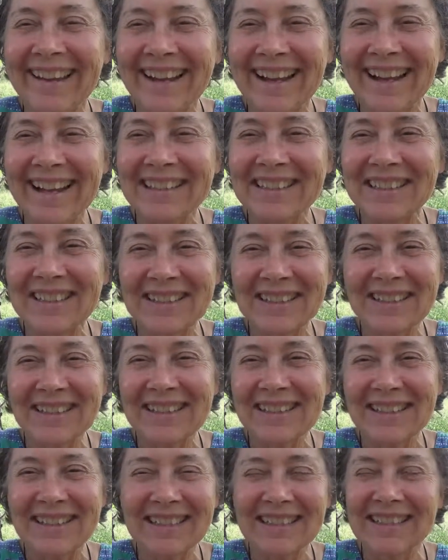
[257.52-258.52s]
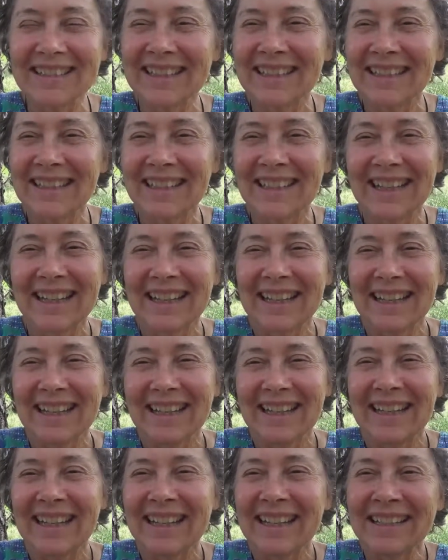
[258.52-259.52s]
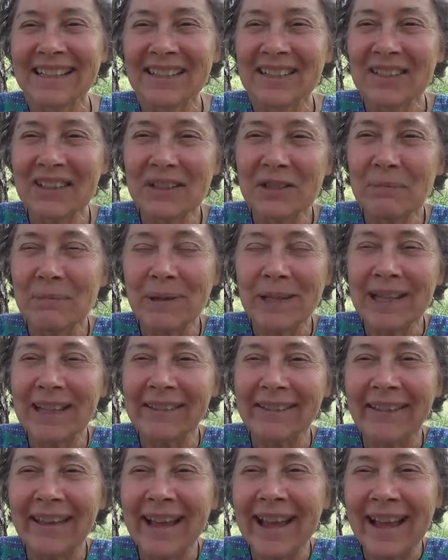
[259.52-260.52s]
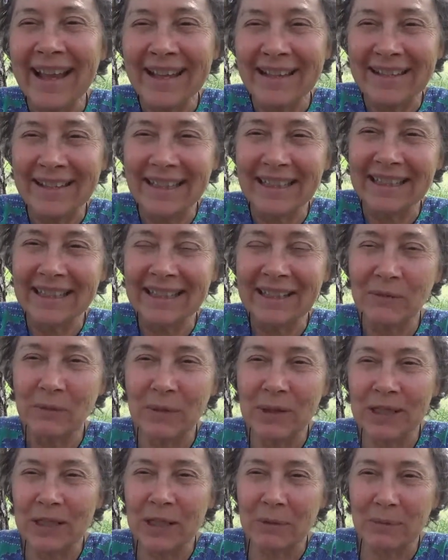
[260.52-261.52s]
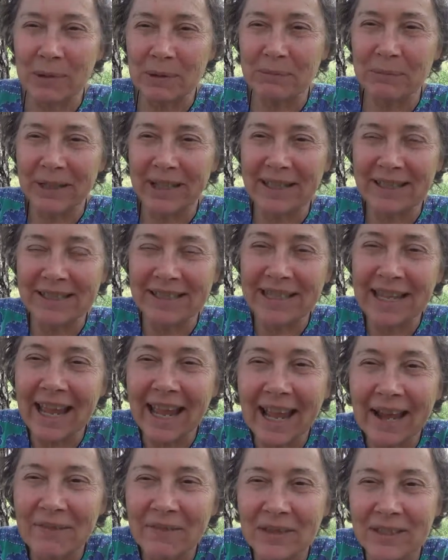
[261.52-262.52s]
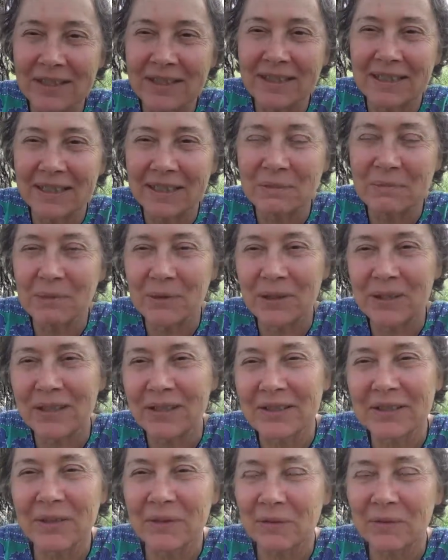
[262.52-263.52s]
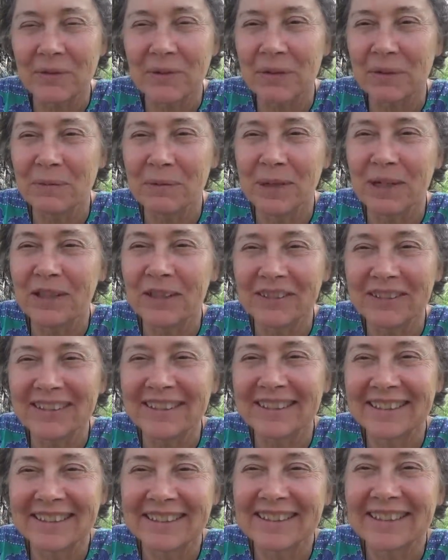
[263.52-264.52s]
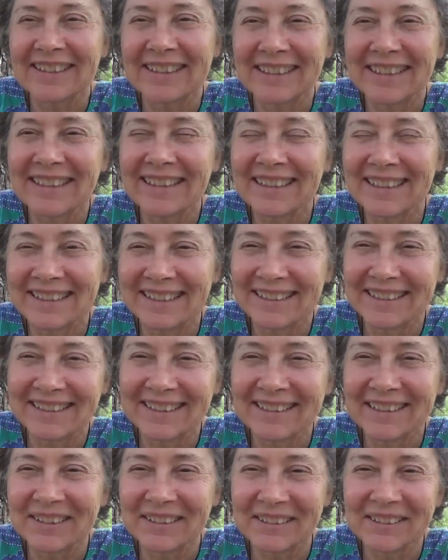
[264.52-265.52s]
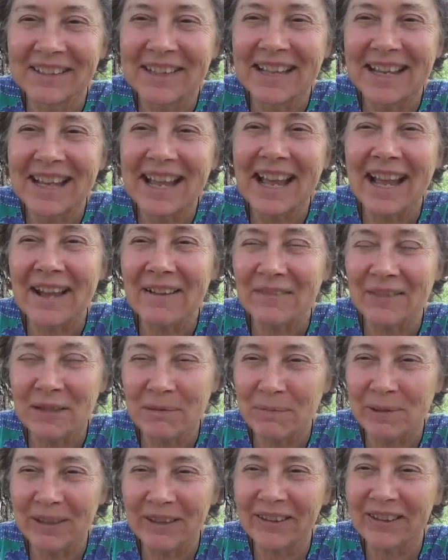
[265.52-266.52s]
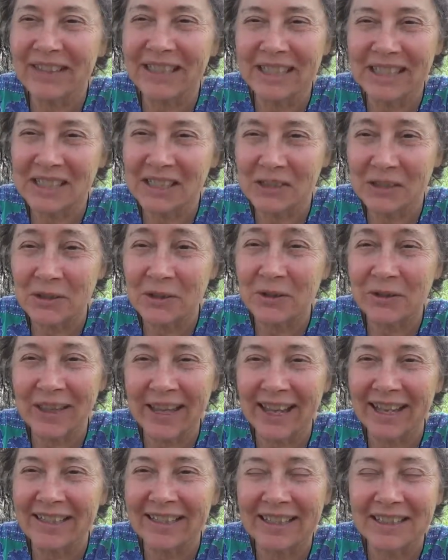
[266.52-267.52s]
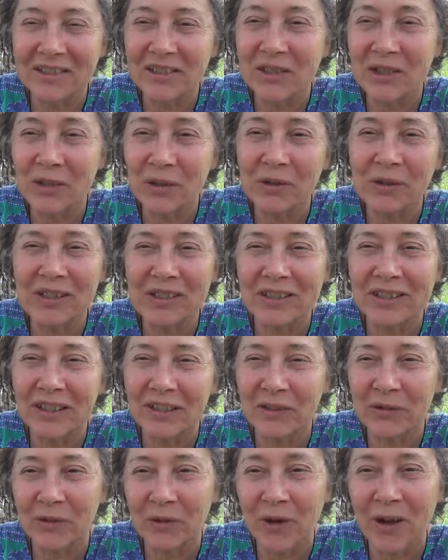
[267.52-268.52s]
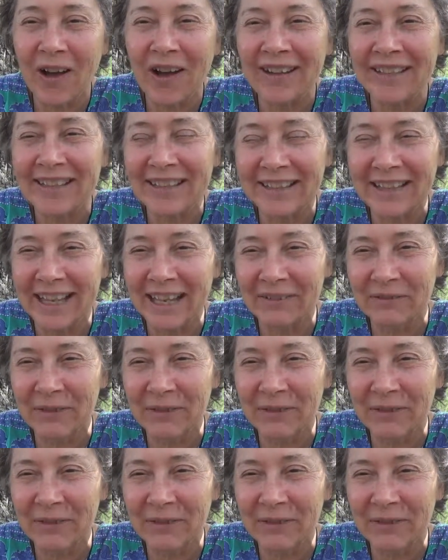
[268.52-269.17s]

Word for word: And to just and to just be glad that we human beings have this experience of free will. You know, have the ability to do that, to cheer each other on in that